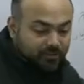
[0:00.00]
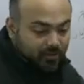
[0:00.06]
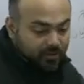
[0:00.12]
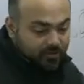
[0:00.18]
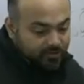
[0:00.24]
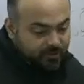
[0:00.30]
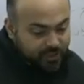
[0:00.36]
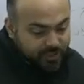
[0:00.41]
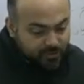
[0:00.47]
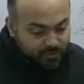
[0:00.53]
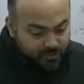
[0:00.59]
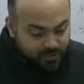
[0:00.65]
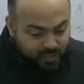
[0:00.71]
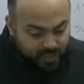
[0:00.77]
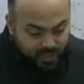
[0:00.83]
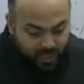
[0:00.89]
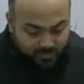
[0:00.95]

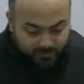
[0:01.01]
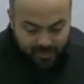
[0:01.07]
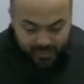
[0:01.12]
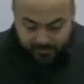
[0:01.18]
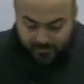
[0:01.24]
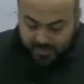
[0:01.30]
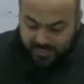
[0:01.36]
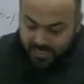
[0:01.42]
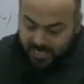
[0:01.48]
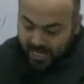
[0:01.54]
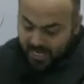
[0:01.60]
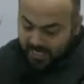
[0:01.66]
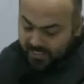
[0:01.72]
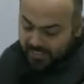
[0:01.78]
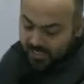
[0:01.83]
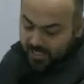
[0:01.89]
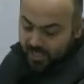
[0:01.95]
Constitutional Amendment
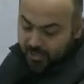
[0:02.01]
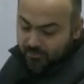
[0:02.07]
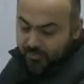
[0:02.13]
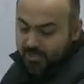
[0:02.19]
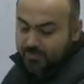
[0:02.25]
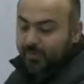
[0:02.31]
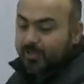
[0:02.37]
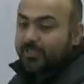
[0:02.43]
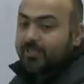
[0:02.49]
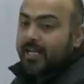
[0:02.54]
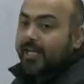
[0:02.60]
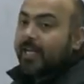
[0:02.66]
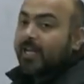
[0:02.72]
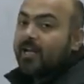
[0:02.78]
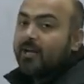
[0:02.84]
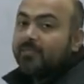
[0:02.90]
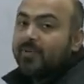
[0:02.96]
Act, which was
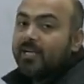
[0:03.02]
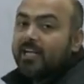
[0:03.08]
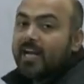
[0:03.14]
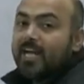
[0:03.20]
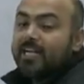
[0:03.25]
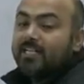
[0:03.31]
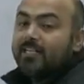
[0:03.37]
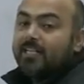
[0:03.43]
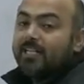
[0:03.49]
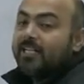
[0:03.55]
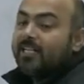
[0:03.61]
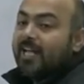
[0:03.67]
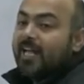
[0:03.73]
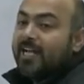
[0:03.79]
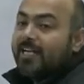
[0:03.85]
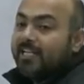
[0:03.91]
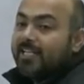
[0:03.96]
taken up in
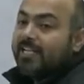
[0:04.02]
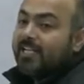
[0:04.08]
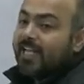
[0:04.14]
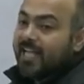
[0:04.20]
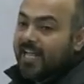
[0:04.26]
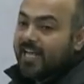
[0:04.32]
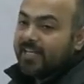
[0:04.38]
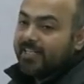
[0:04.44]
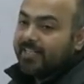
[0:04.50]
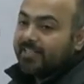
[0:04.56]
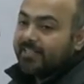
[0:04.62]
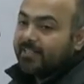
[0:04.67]
1988,